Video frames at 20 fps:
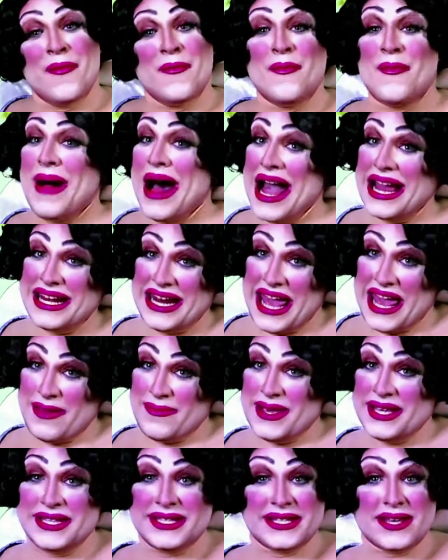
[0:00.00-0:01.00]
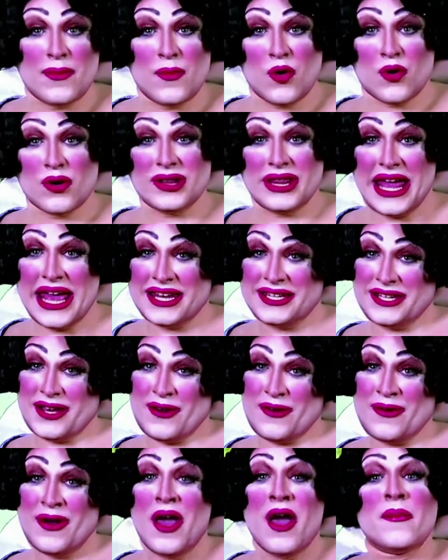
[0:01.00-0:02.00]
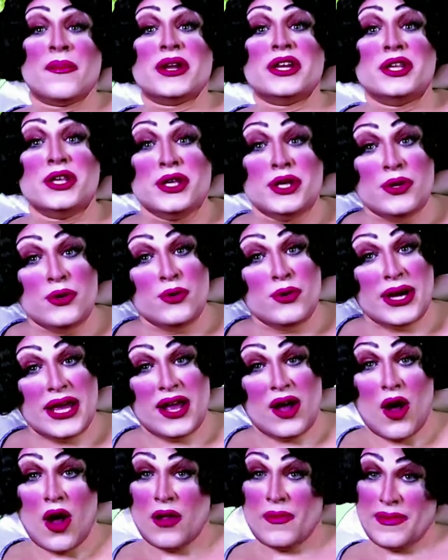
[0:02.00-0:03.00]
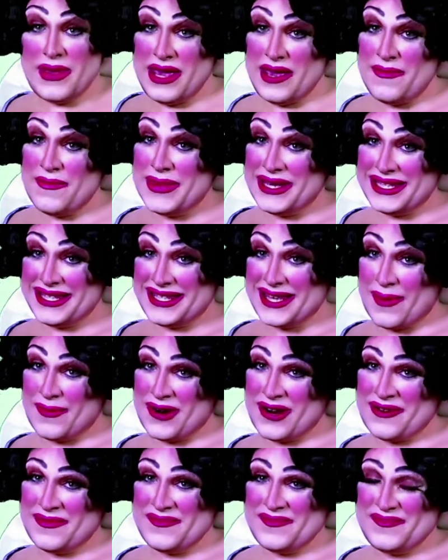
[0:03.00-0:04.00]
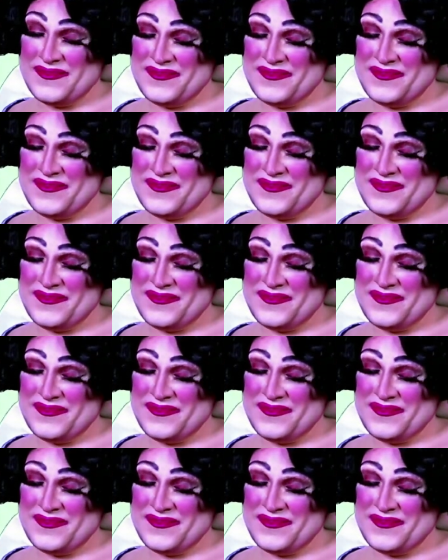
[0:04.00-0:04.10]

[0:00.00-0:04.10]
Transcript: My name is Summer Orlando, but you can call me Miss Summer.